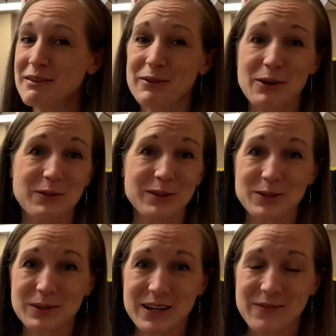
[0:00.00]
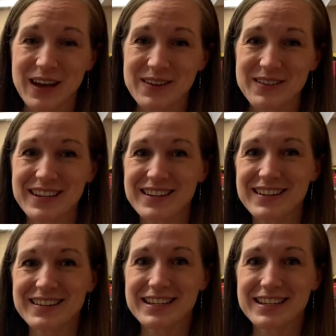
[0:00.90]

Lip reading: for over 25 years.